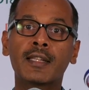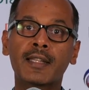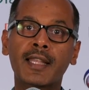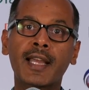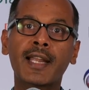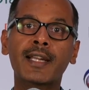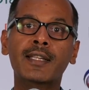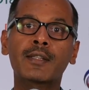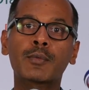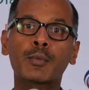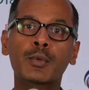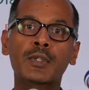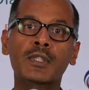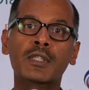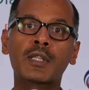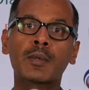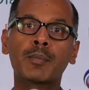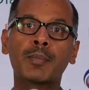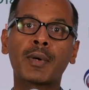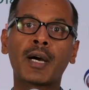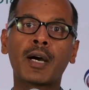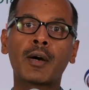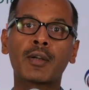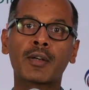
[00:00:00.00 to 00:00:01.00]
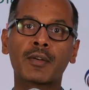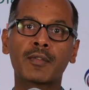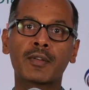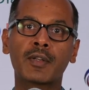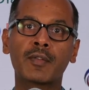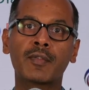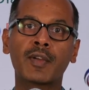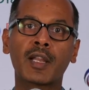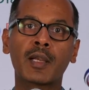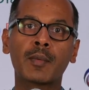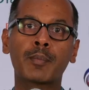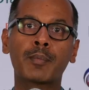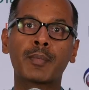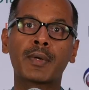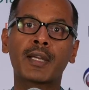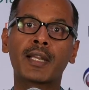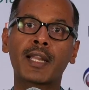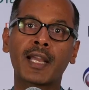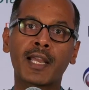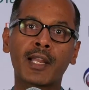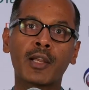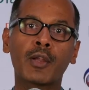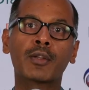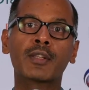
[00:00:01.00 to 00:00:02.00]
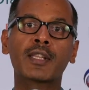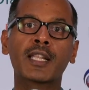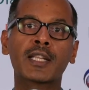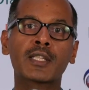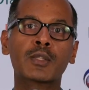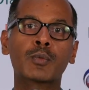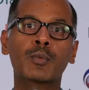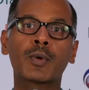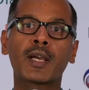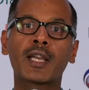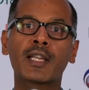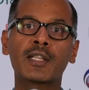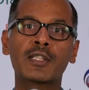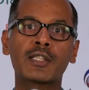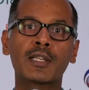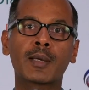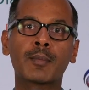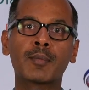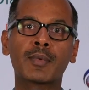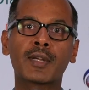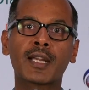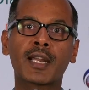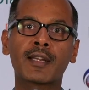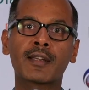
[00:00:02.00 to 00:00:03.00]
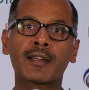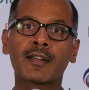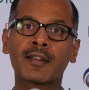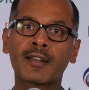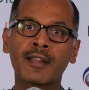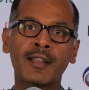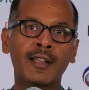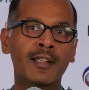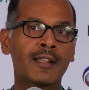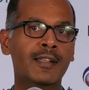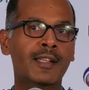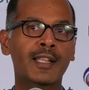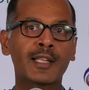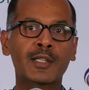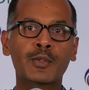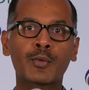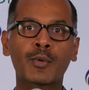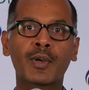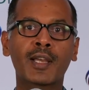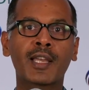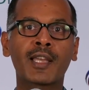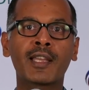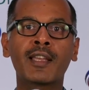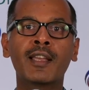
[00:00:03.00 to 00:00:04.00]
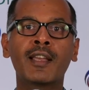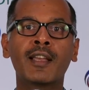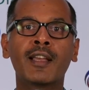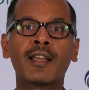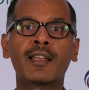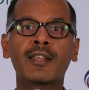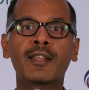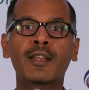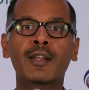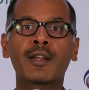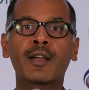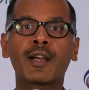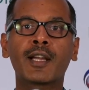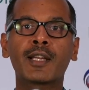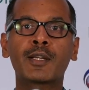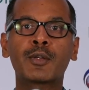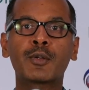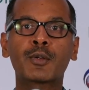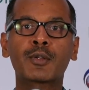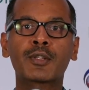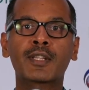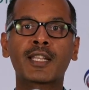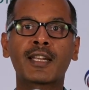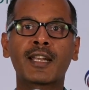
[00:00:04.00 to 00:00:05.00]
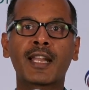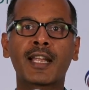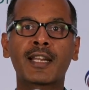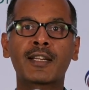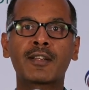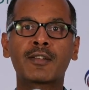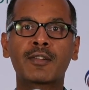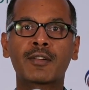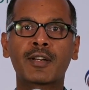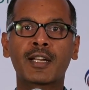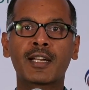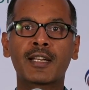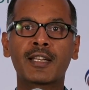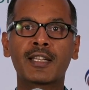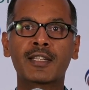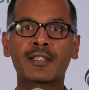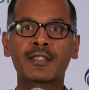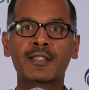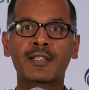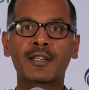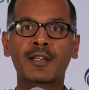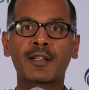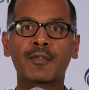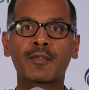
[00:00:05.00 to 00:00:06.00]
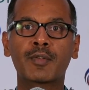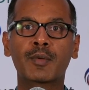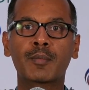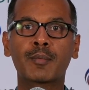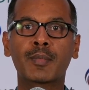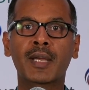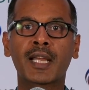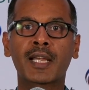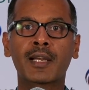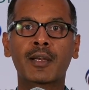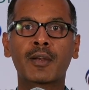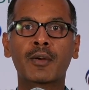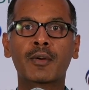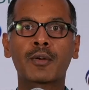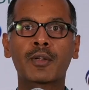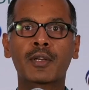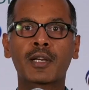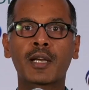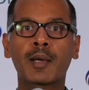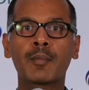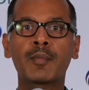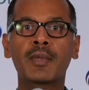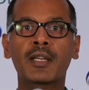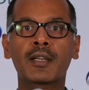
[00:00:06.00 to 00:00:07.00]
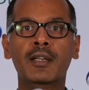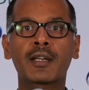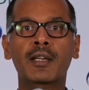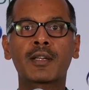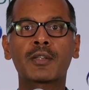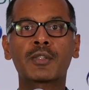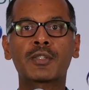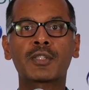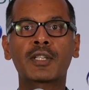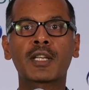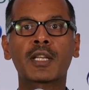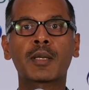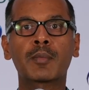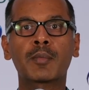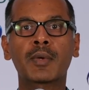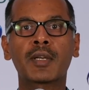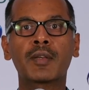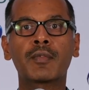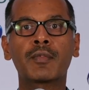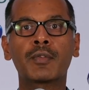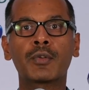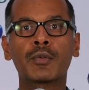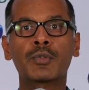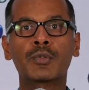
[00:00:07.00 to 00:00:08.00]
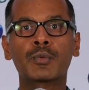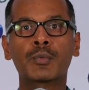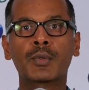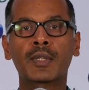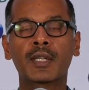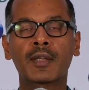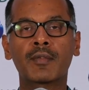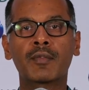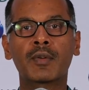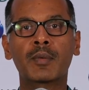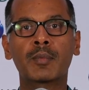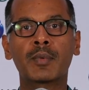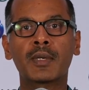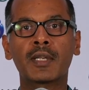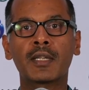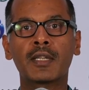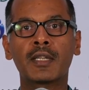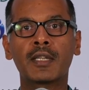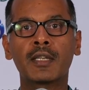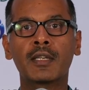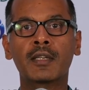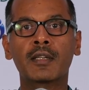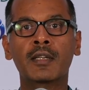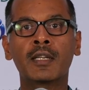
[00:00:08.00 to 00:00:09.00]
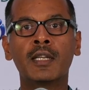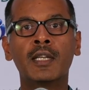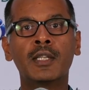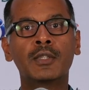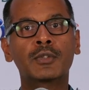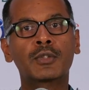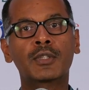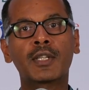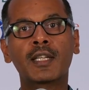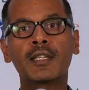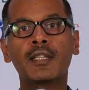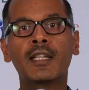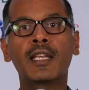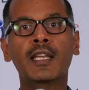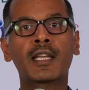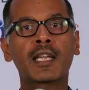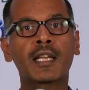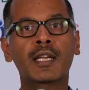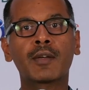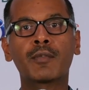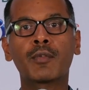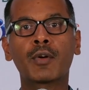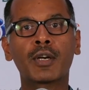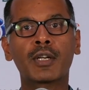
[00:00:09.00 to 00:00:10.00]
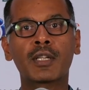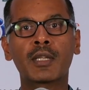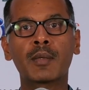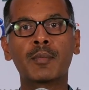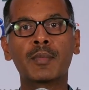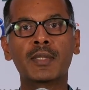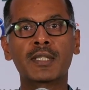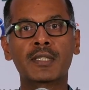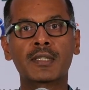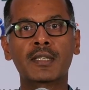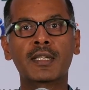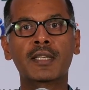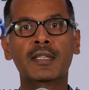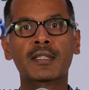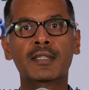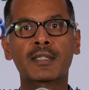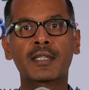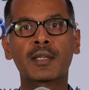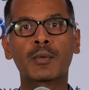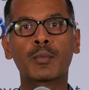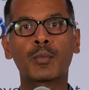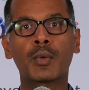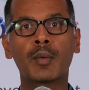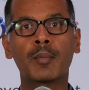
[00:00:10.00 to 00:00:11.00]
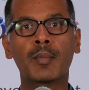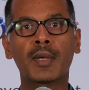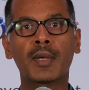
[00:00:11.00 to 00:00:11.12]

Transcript: That was the power of development dialogue. That's why I jumped at it. That's why, you know, I took that night train yesterday from Bangalore to come here and share my views with everybody here so that they can avoid the mistakes that we